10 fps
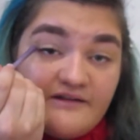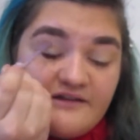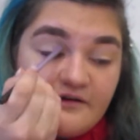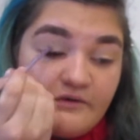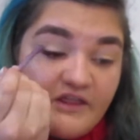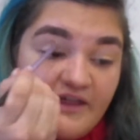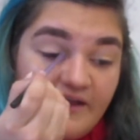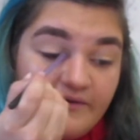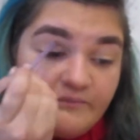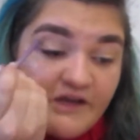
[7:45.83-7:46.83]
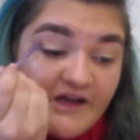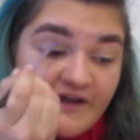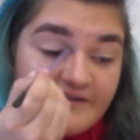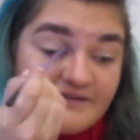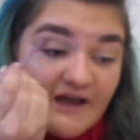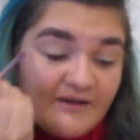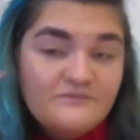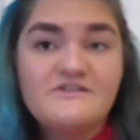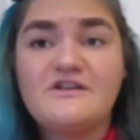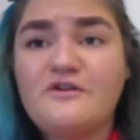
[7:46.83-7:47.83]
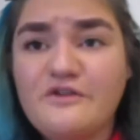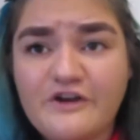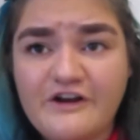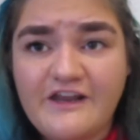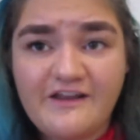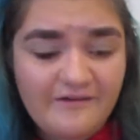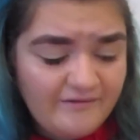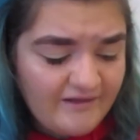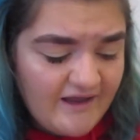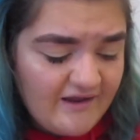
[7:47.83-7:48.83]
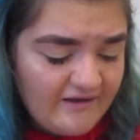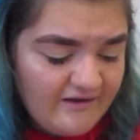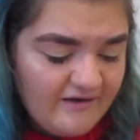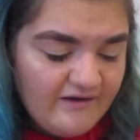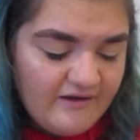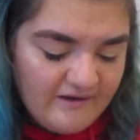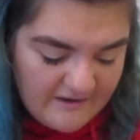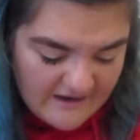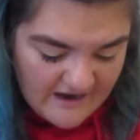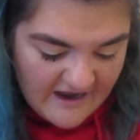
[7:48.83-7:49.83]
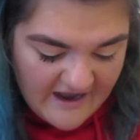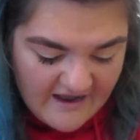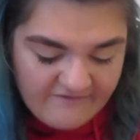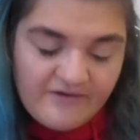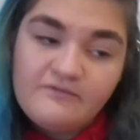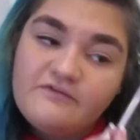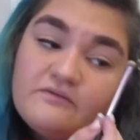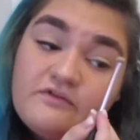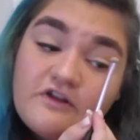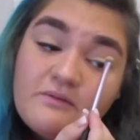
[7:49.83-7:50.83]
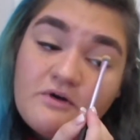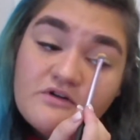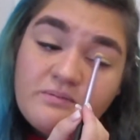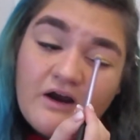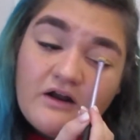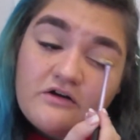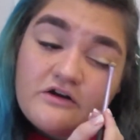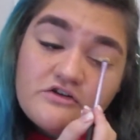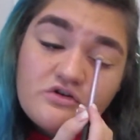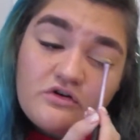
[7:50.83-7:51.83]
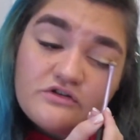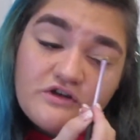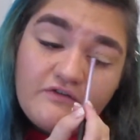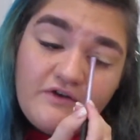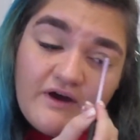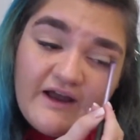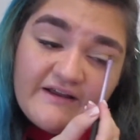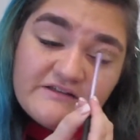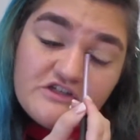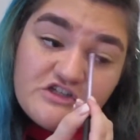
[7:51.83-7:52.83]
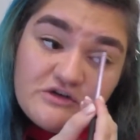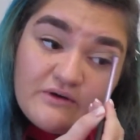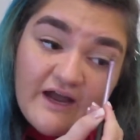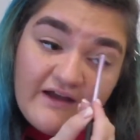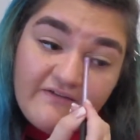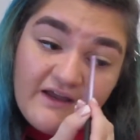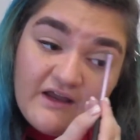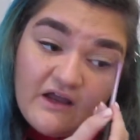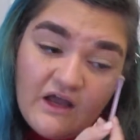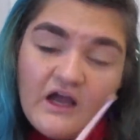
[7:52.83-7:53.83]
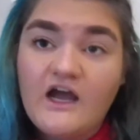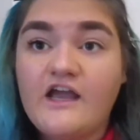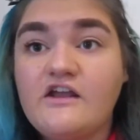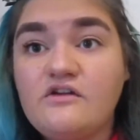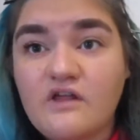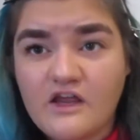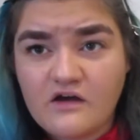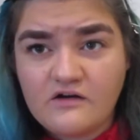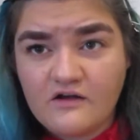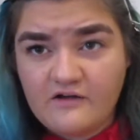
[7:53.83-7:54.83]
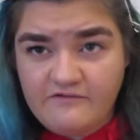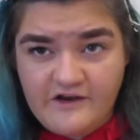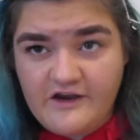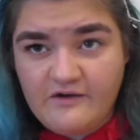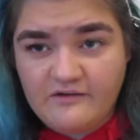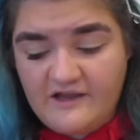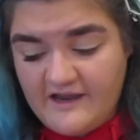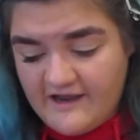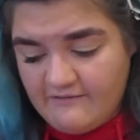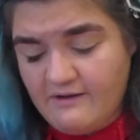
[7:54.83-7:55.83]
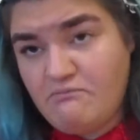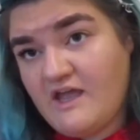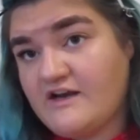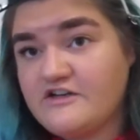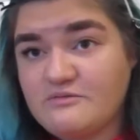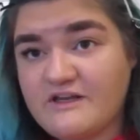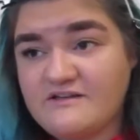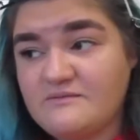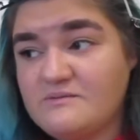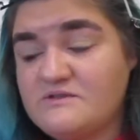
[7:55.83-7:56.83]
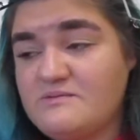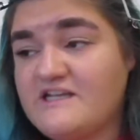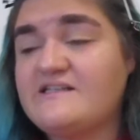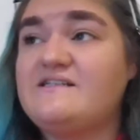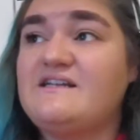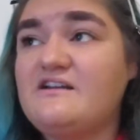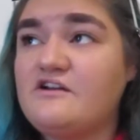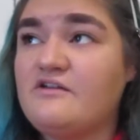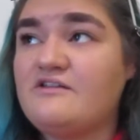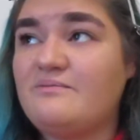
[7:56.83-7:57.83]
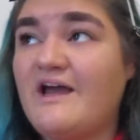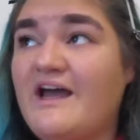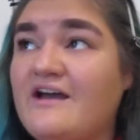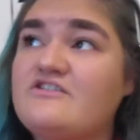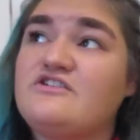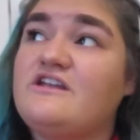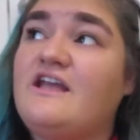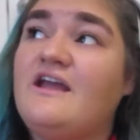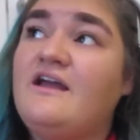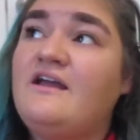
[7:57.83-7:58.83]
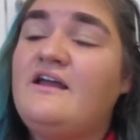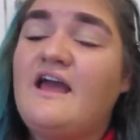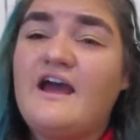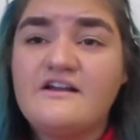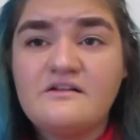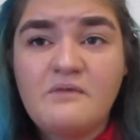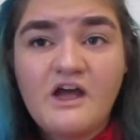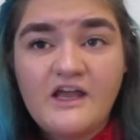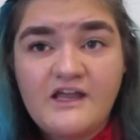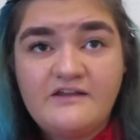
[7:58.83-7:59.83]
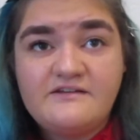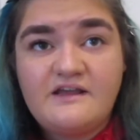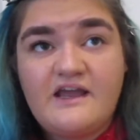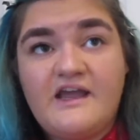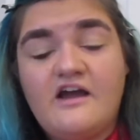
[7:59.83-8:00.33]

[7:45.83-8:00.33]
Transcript: deal with it, because I'm still learning. Like I have it for the most part under control, so if you guys do have it, I can do like on a video on like how I manage my symptoms, because I didn't know this, but actually eczema is a